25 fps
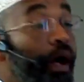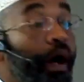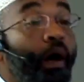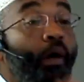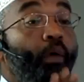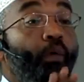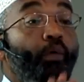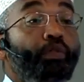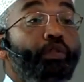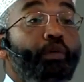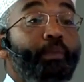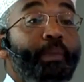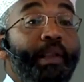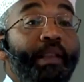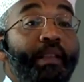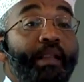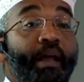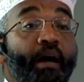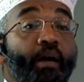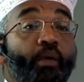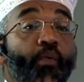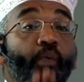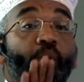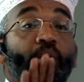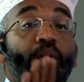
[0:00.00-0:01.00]
A'udhu
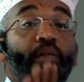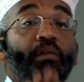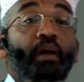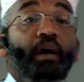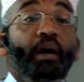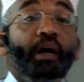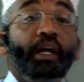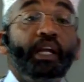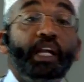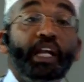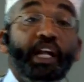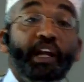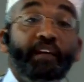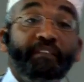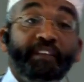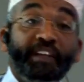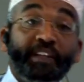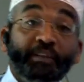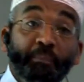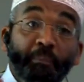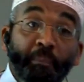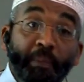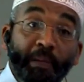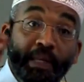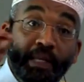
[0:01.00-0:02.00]
billah, wallahi, if
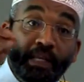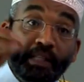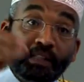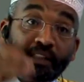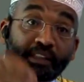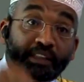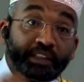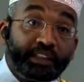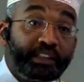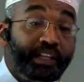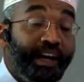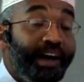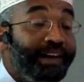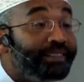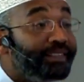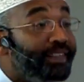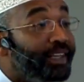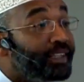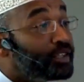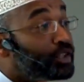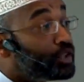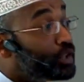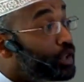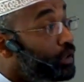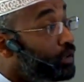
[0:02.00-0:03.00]
it pleases God
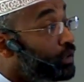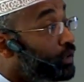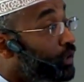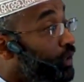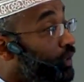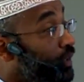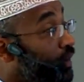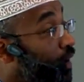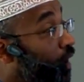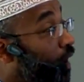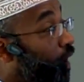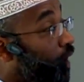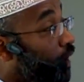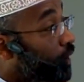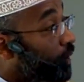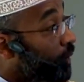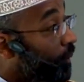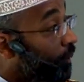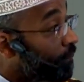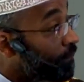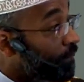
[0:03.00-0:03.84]
that children are,